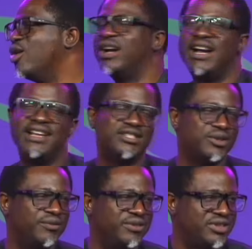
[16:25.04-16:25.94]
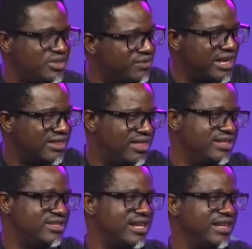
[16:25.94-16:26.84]
kinds of trivial
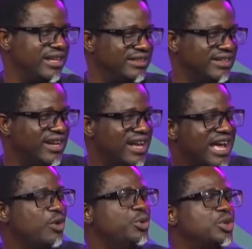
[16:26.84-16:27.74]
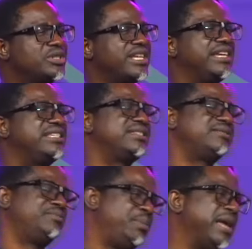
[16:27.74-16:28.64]
things like that. And we just
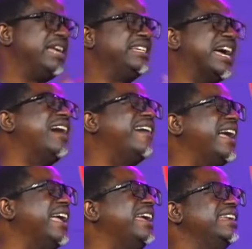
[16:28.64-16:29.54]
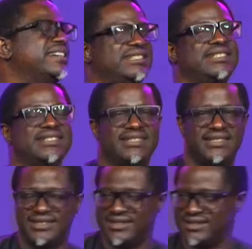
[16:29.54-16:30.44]
expend our
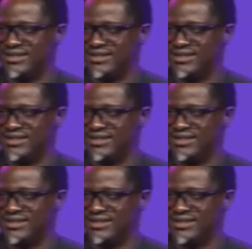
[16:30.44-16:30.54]
energies.